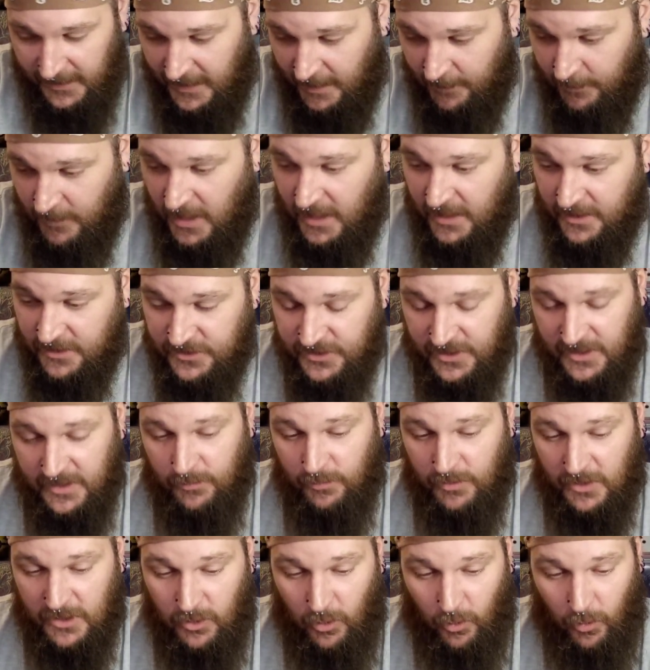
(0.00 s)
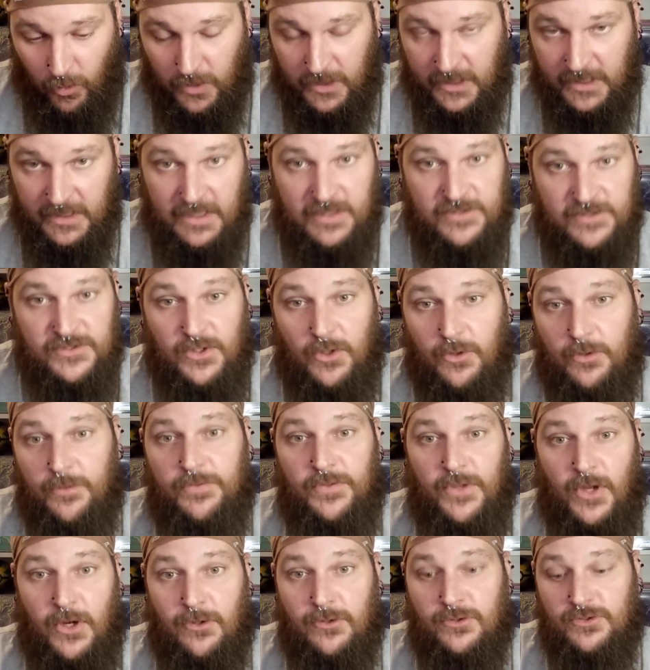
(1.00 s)
I'm honestly recording this on
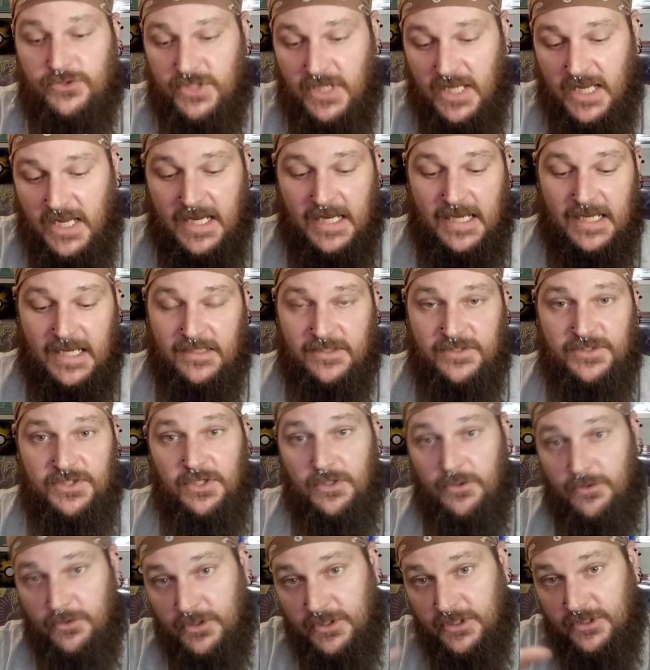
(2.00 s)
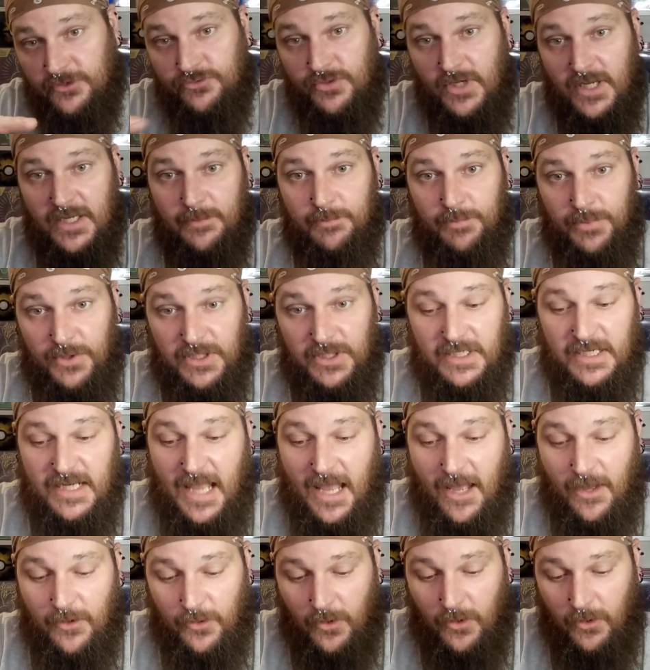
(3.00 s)
Thursday and still gonna try to put it
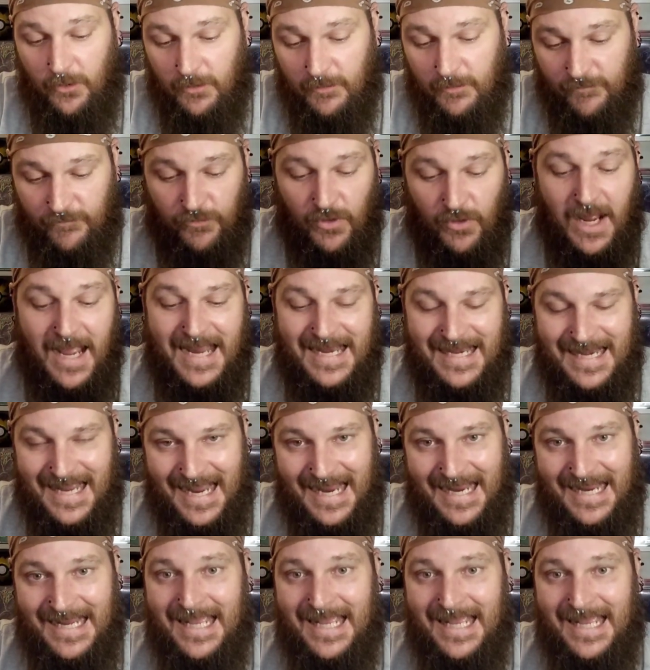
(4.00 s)
out on Friday.